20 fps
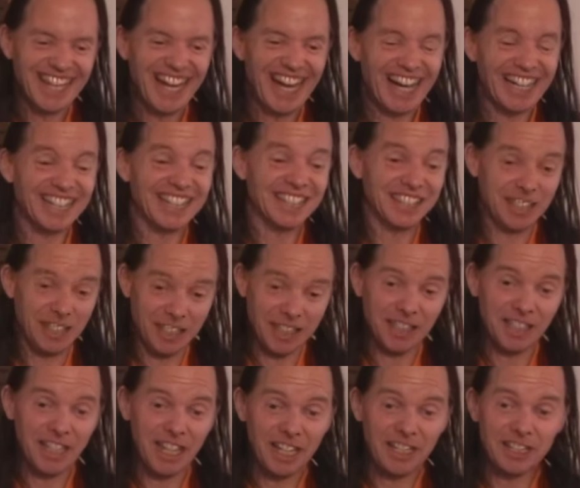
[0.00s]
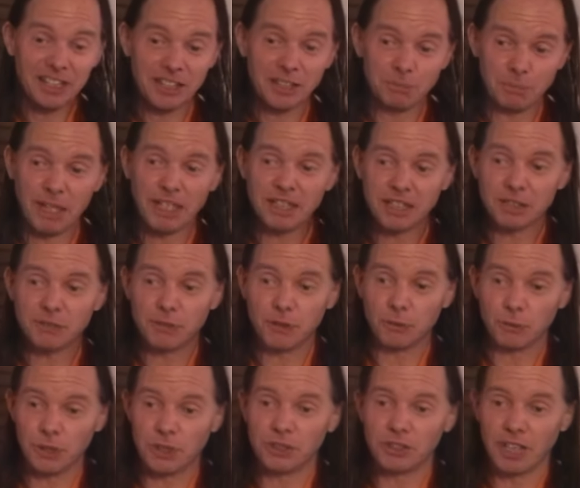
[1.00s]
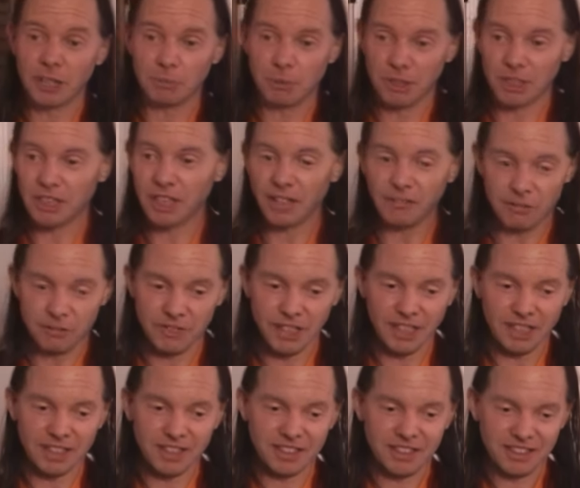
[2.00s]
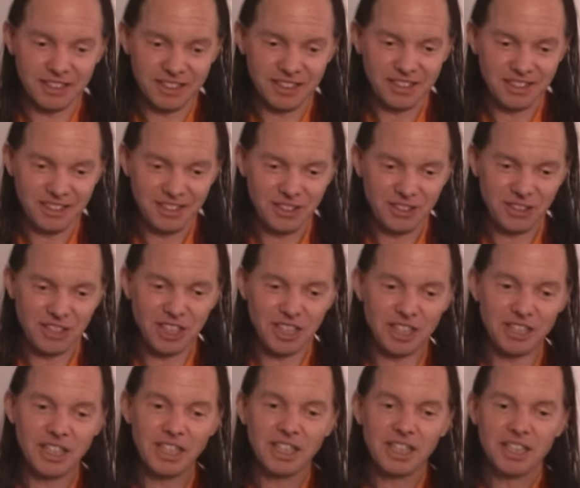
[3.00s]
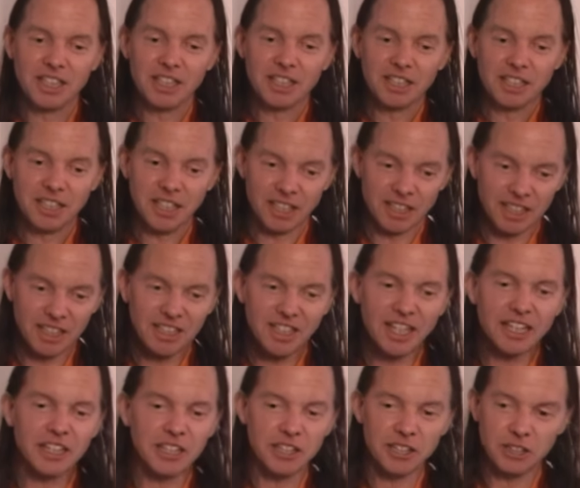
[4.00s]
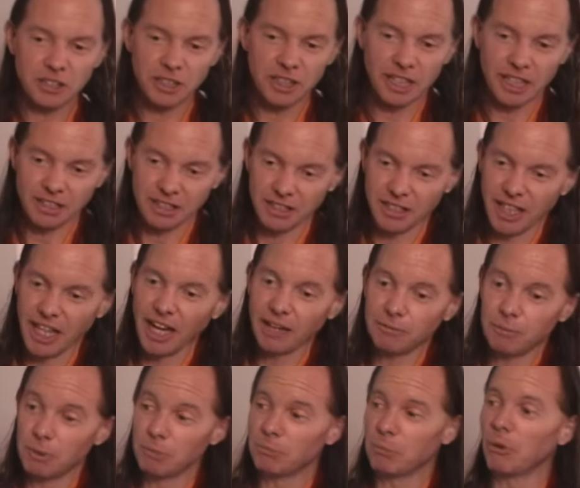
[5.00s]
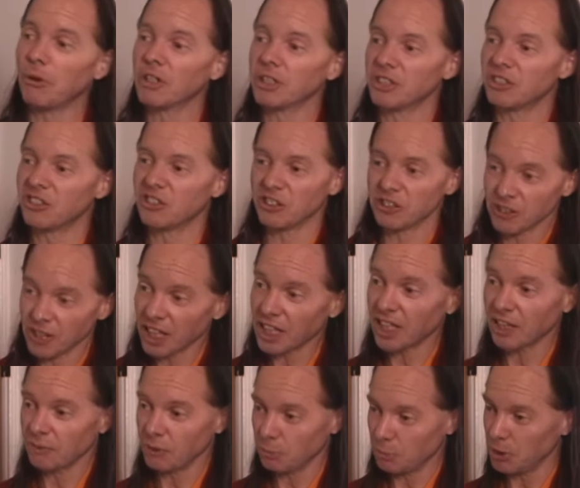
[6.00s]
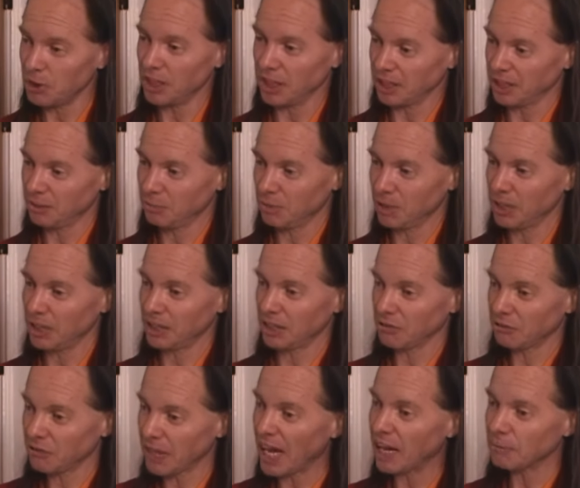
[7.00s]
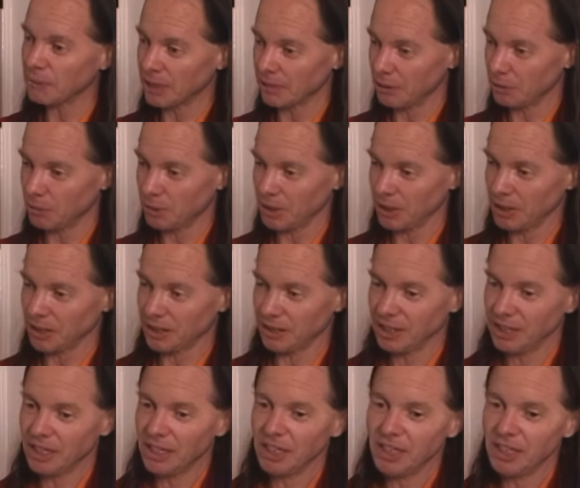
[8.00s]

And it's the, and it's the basis for when you take Bodhisattva vows. You say, Theorin Sangye Riksuke, today I've been born into the Rik of the Buddhas, meaning the family of the Buddhas.